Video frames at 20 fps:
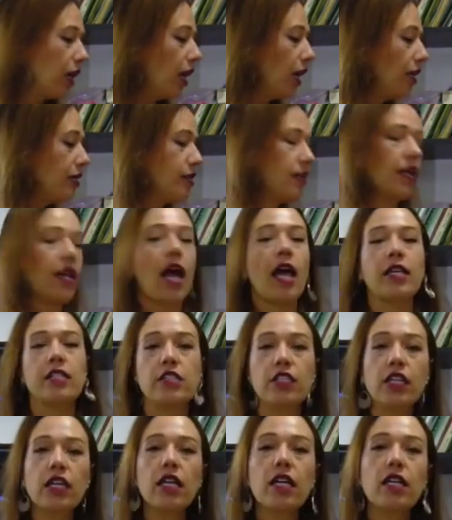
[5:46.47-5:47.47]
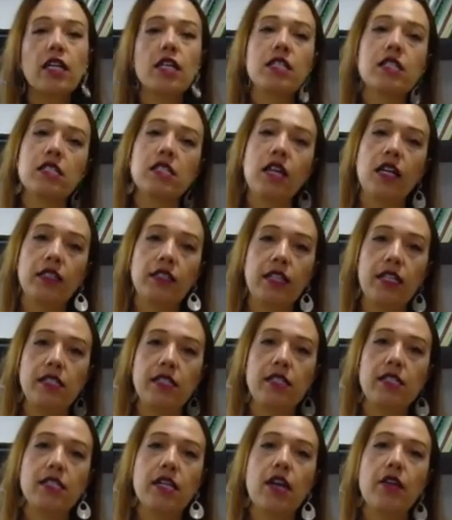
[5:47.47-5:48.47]
It's an idea, it's not
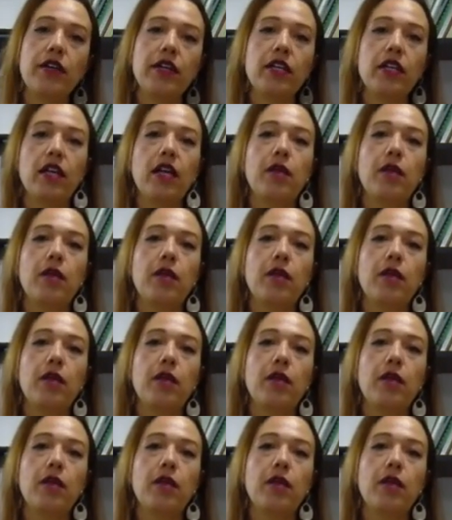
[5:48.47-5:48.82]
necessary.